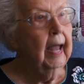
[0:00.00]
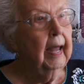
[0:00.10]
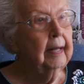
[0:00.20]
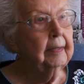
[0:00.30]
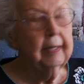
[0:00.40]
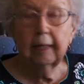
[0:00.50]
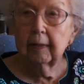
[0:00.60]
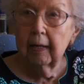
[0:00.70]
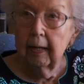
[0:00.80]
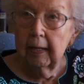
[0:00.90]
and
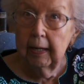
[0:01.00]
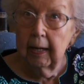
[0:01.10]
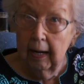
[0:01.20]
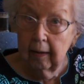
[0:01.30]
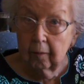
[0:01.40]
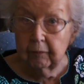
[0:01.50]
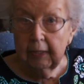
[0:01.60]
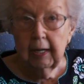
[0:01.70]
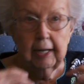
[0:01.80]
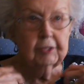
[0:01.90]
then he left.
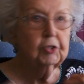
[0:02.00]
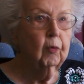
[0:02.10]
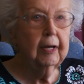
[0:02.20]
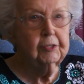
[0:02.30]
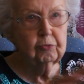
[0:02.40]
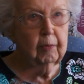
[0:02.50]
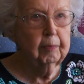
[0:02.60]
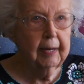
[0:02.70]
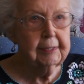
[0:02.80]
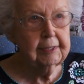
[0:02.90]
And so I stripped
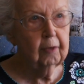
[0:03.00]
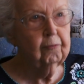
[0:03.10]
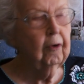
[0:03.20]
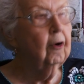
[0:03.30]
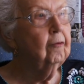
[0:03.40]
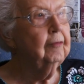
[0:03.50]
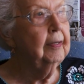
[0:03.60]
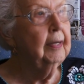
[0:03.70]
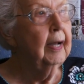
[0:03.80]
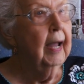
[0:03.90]
myself off,
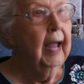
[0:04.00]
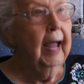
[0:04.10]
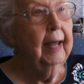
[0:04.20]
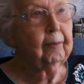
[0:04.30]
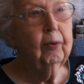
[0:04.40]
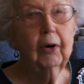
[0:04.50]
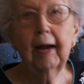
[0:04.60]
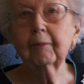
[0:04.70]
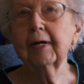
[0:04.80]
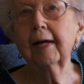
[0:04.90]
and, and boy,
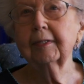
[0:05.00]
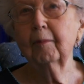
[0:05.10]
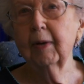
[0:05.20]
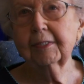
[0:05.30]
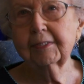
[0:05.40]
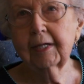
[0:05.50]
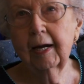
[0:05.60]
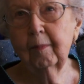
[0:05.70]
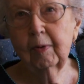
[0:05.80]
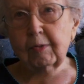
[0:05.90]
I had the best
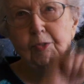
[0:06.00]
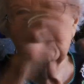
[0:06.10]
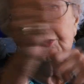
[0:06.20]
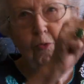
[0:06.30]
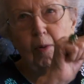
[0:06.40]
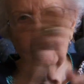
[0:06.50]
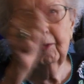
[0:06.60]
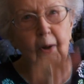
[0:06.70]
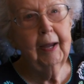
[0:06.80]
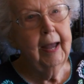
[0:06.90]
time. I was scrubbing
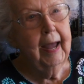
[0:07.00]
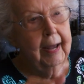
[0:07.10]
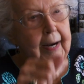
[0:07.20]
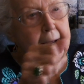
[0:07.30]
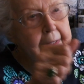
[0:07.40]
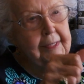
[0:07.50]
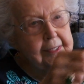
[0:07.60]
away, and I had